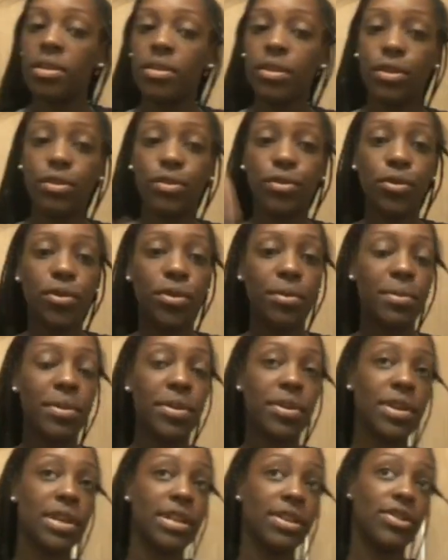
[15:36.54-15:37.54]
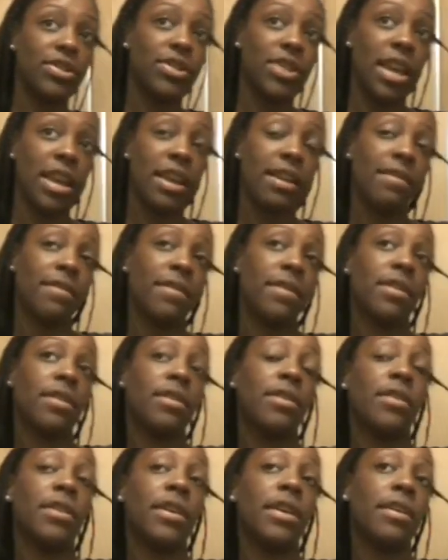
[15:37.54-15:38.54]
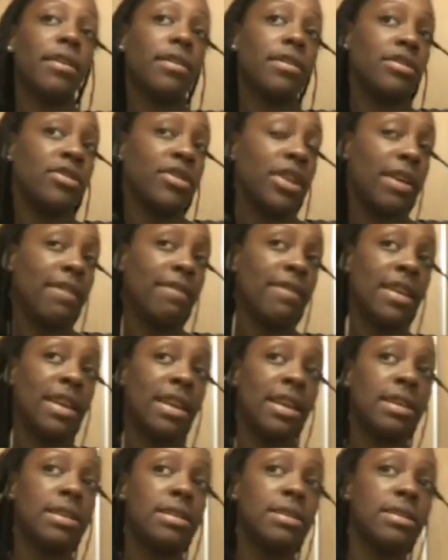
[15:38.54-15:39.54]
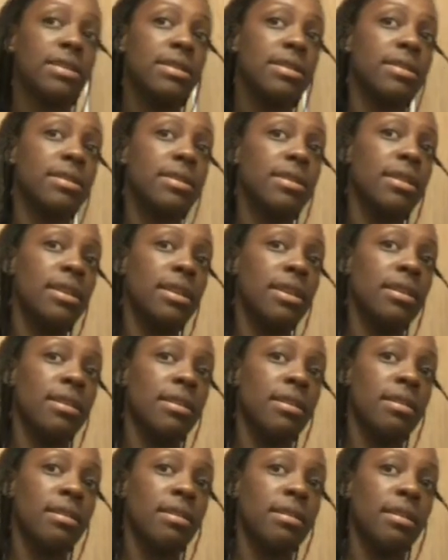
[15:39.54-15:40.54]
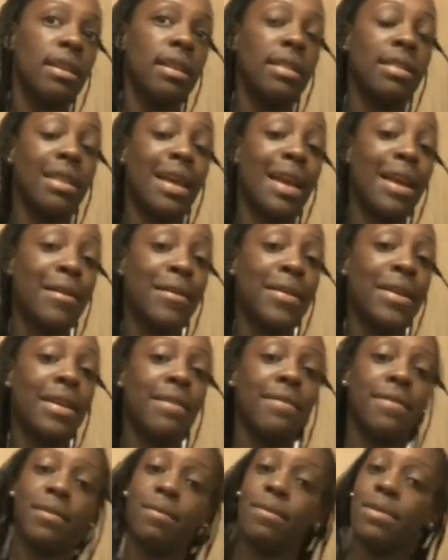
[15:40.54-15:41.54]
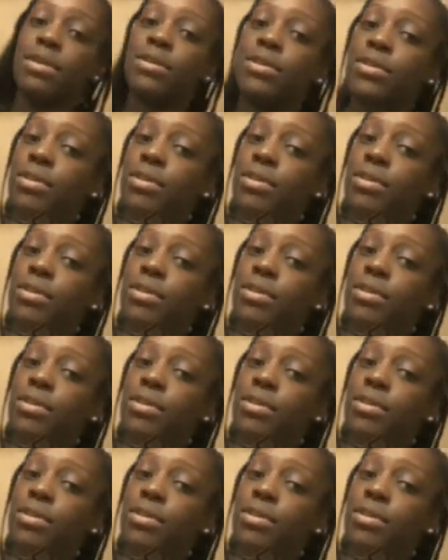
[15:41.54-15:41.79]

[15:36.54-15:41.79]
the tool where you can shave the ends and layer it if you want